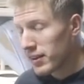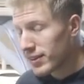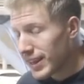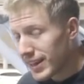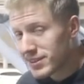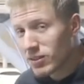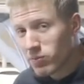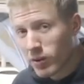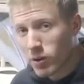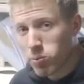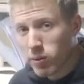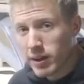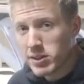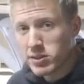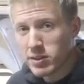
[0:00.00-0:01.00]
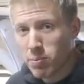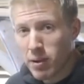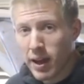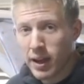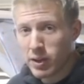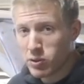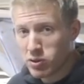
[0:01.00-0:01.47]
that's a fair price to
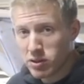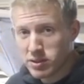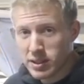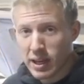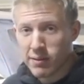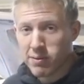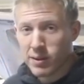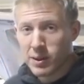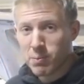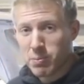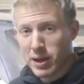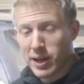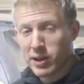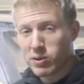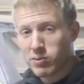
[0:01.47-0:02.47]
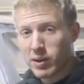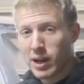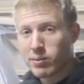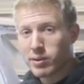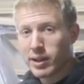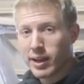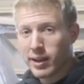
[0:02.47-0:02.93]
pay. You should definitely pay your
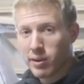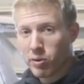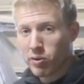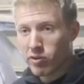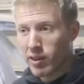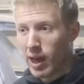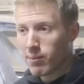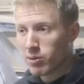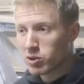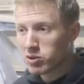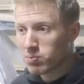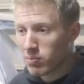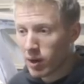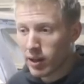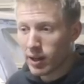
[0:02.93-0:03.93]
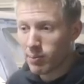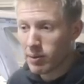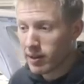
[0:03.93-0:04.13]
fabricators that much money,